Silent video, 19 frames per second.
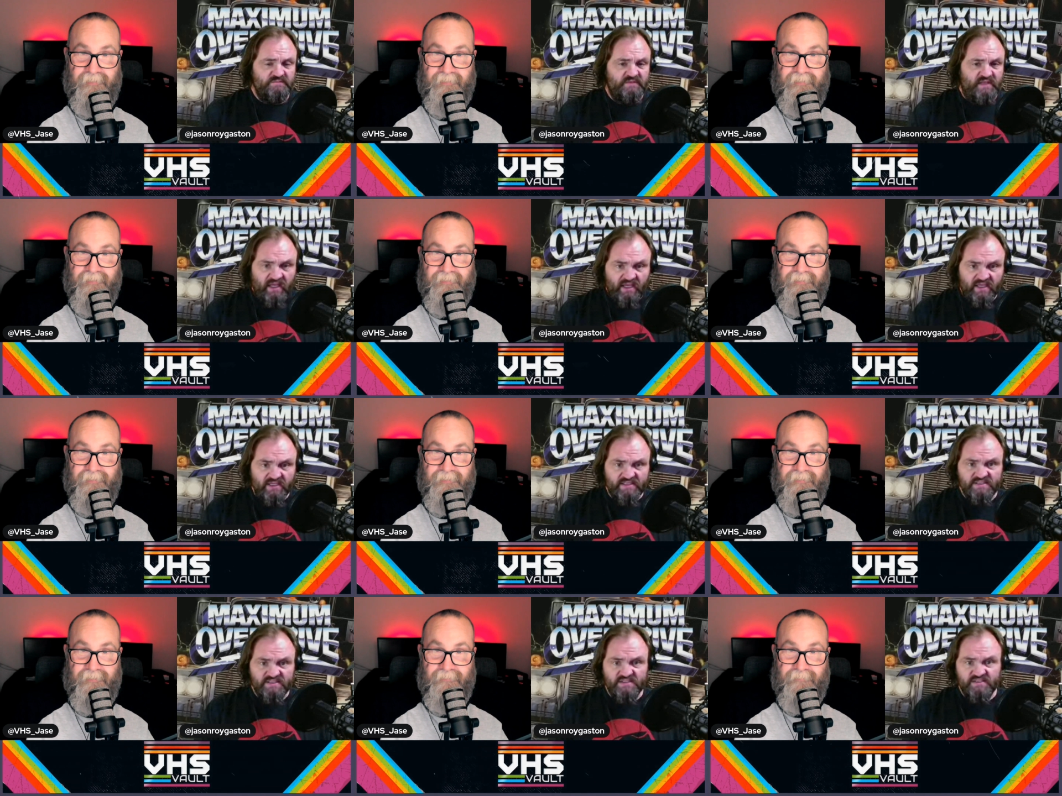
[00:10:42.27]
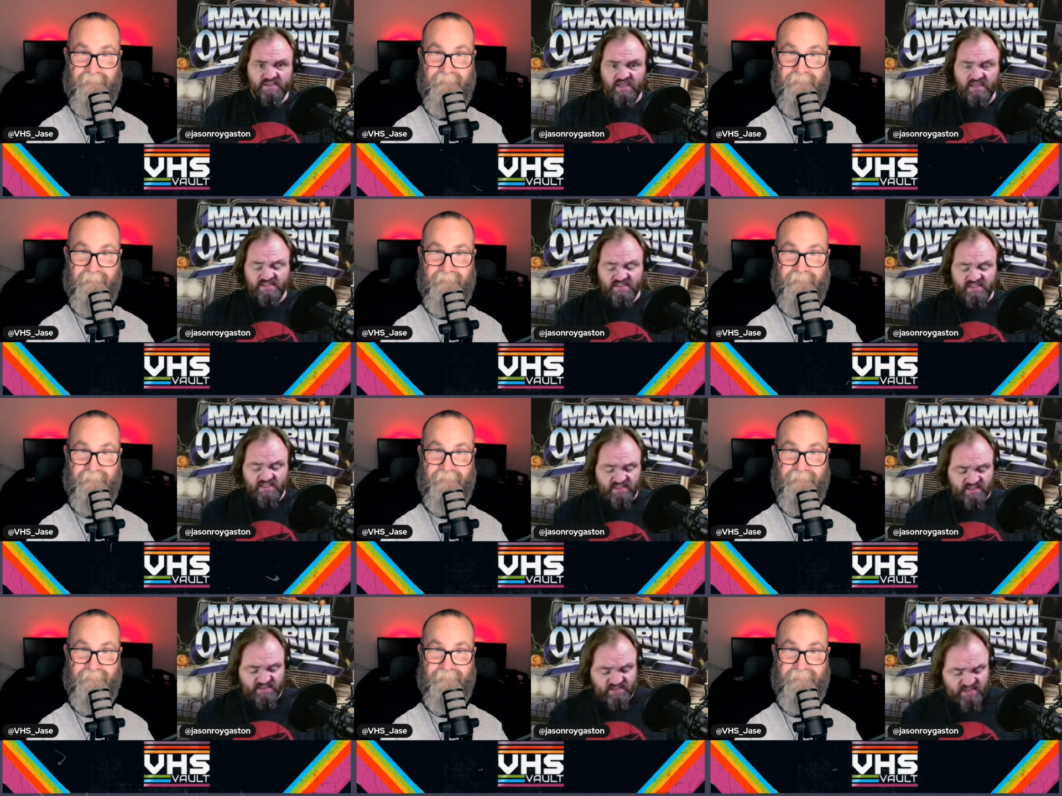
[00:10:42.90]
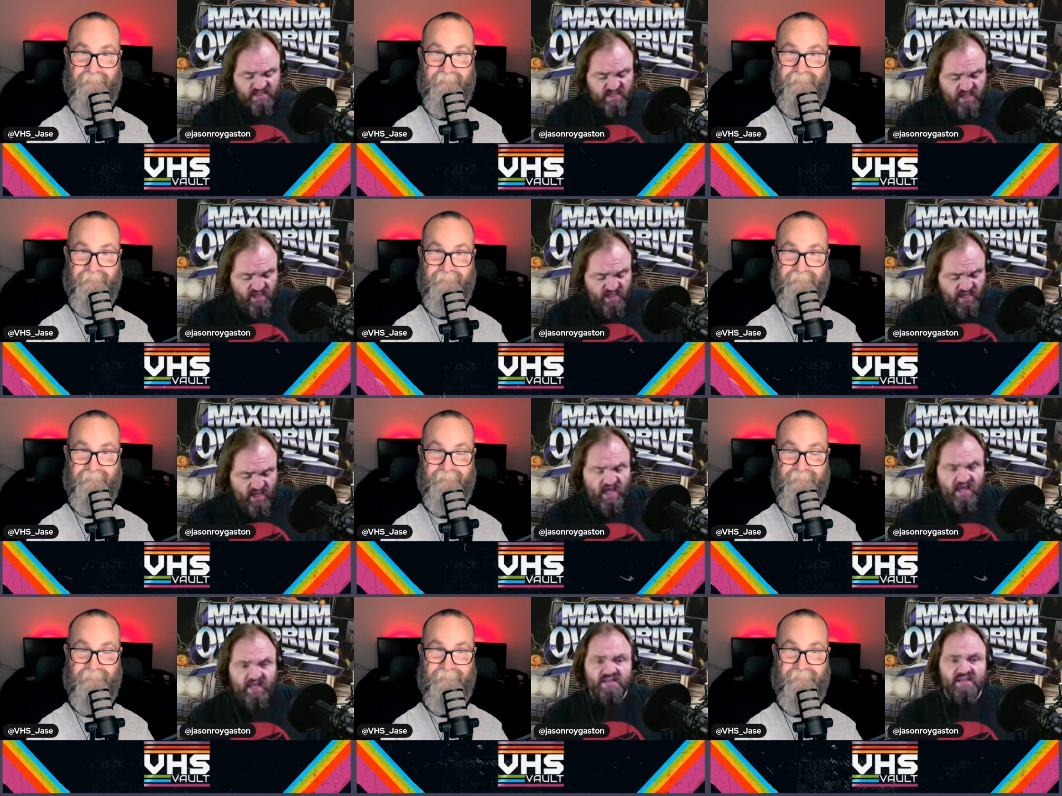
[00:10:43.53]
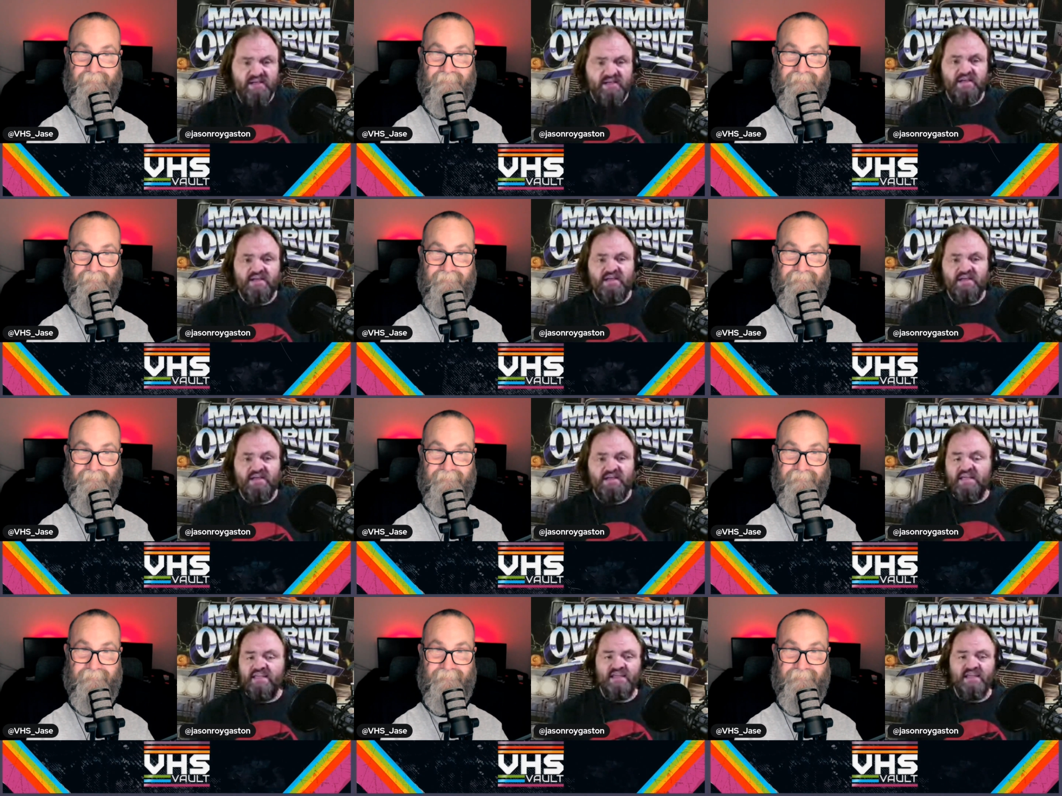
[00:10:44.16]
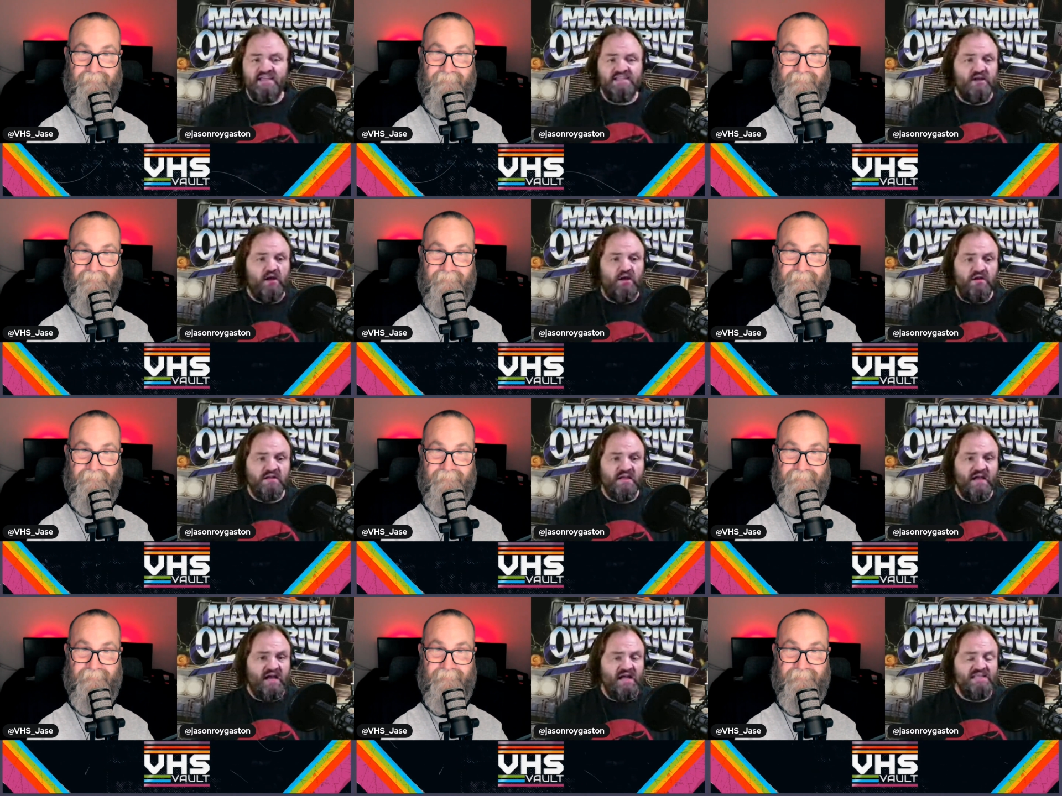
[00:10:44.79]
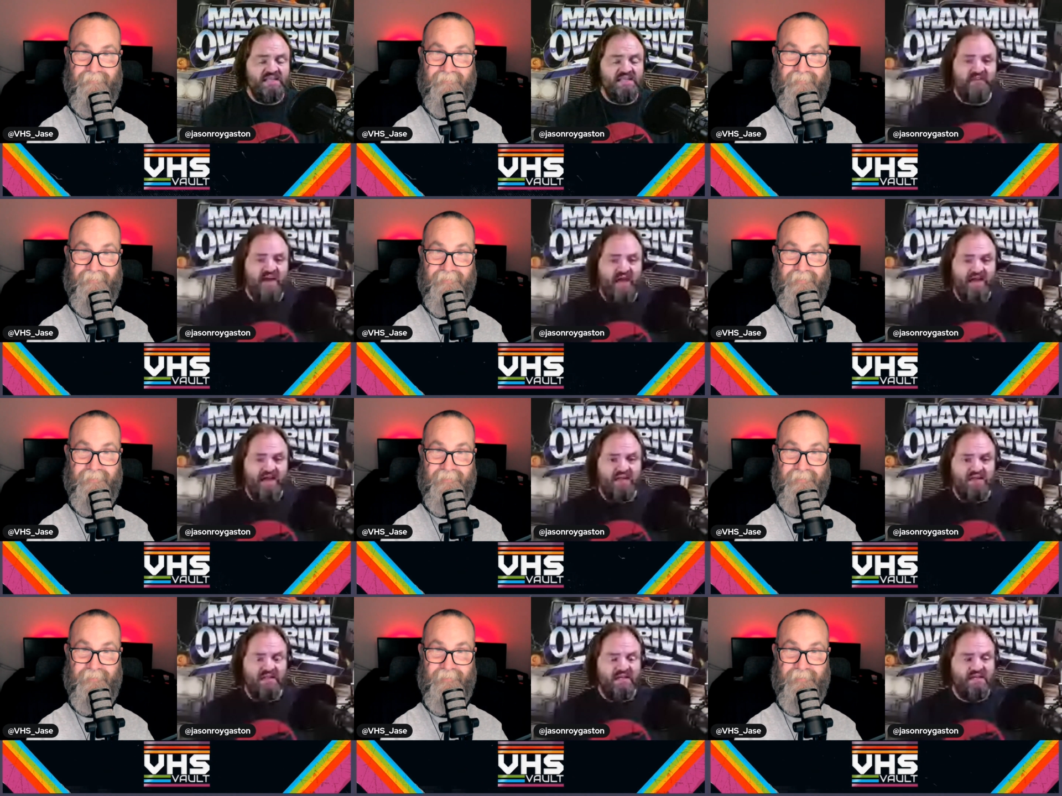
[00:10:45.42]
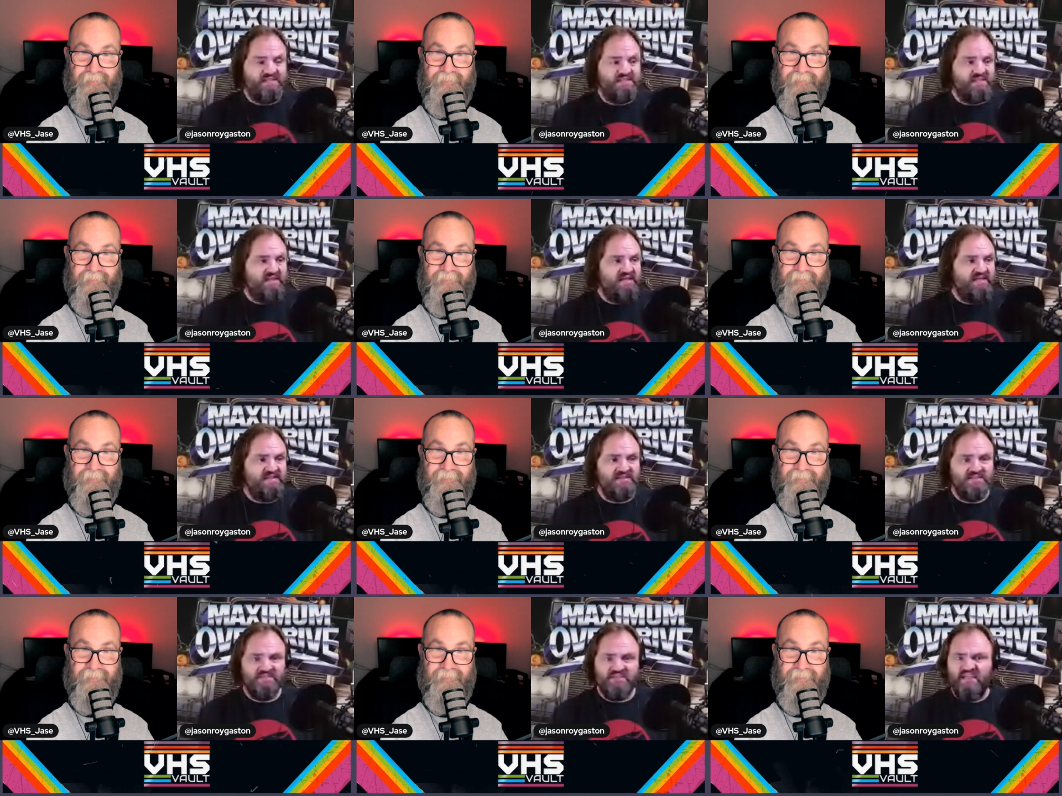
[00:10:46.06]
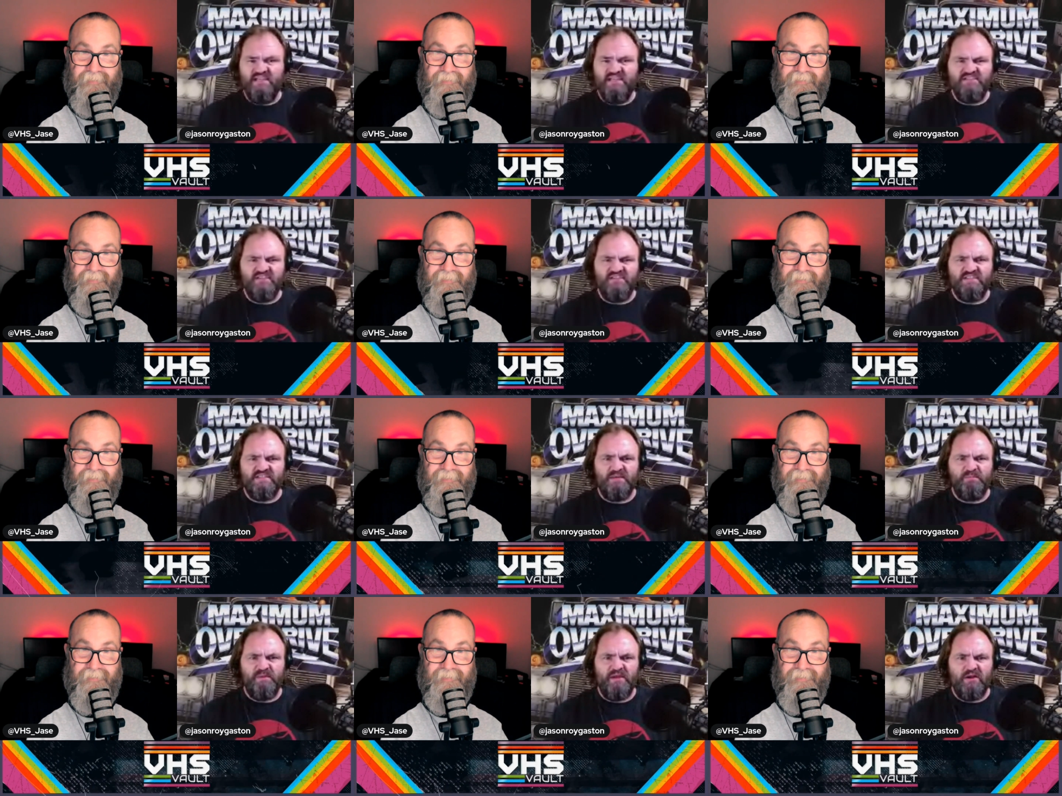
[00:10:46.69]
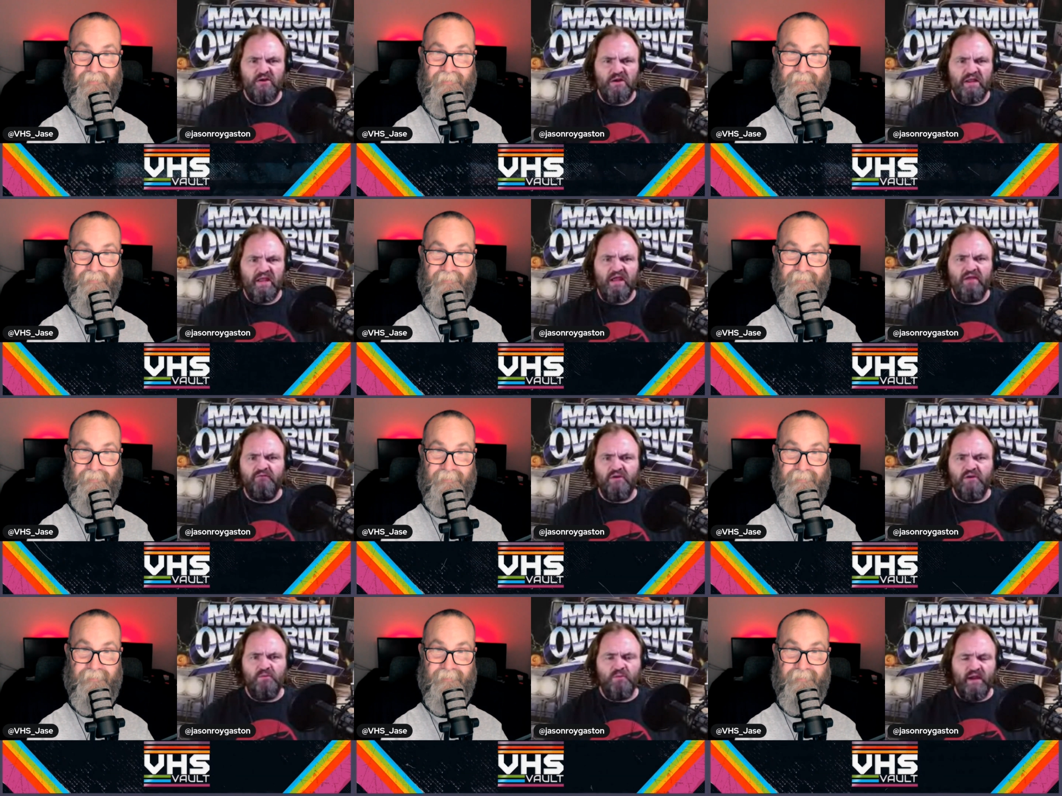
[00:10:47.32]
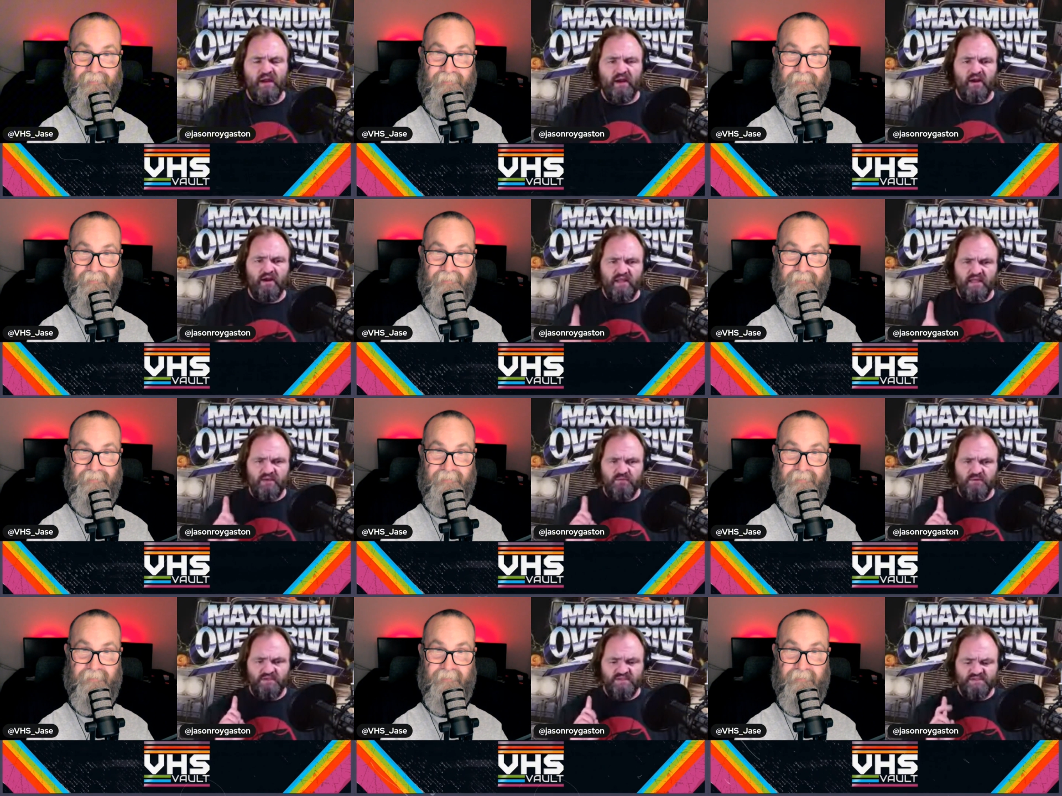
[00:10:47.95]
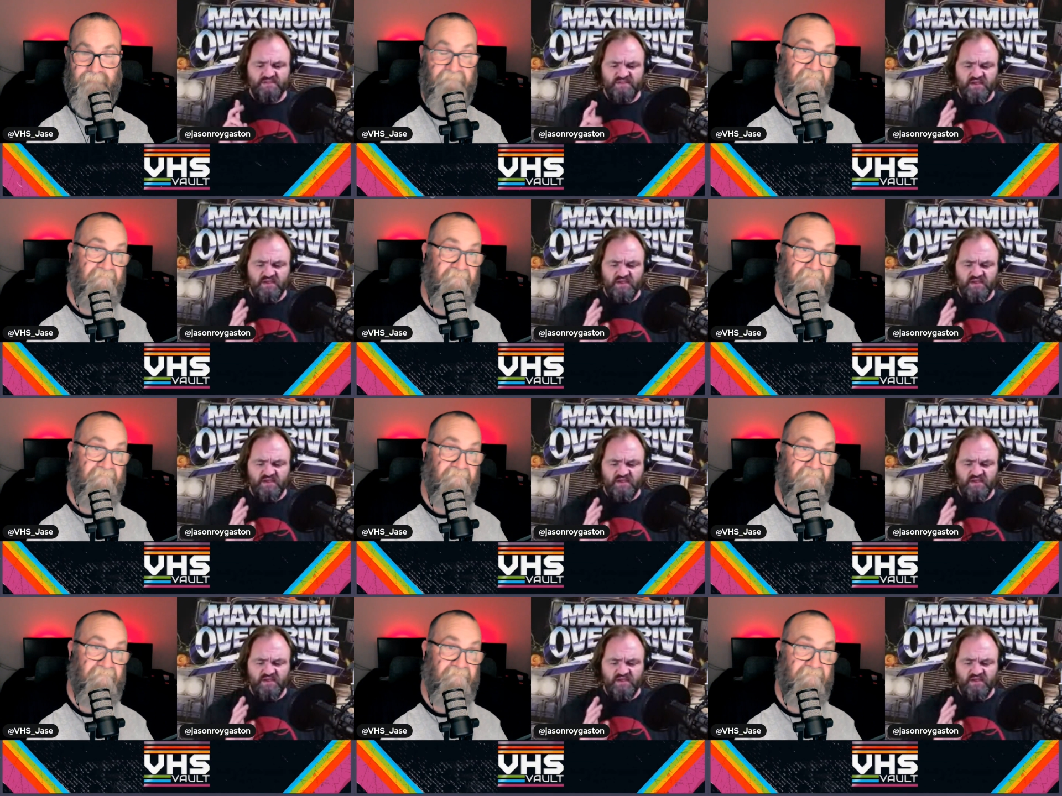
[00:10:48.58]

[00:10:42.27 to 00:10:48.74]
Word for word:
Speaker 1: Yes, yes, he is. And uh, he gets all kinds of accolades, and he's a, he's just appearing everywhere. He was